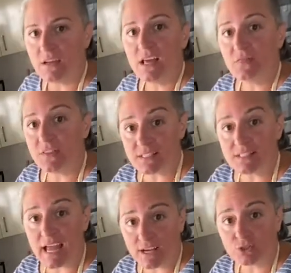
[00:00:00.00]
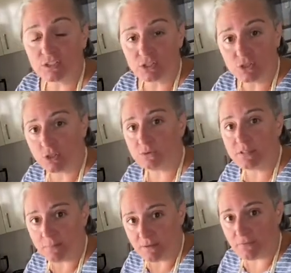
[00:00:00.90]
This is actually as close
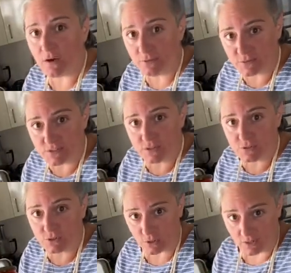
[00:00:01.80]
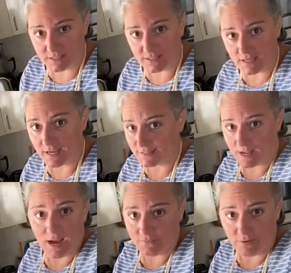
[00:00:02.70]
to my father's sauce as
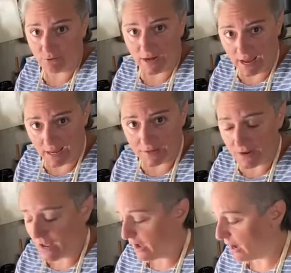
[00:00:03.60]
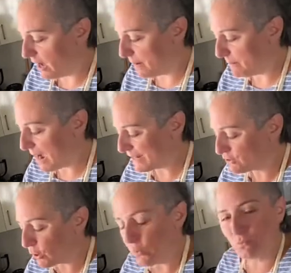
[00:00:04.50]
I've ever had. I
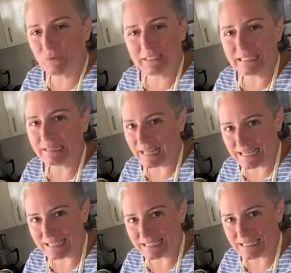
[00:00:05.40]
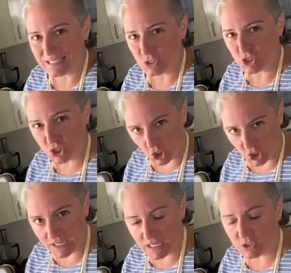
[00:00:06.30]
don't really like it
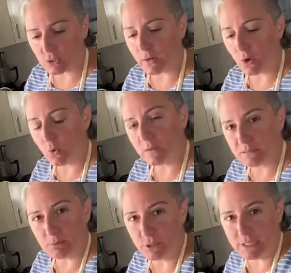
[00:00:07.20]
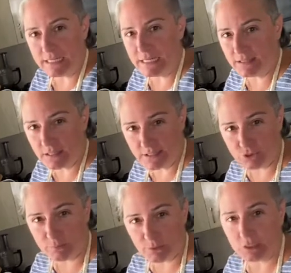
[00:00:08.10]
chunky, so I always put it in the
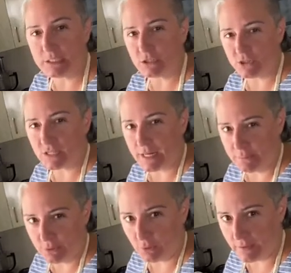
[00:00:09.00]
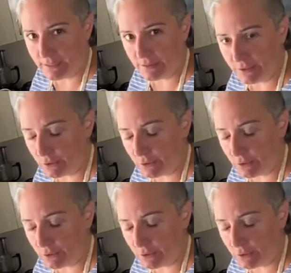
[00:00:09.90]
Ninja Bullet and just kind of puree it a little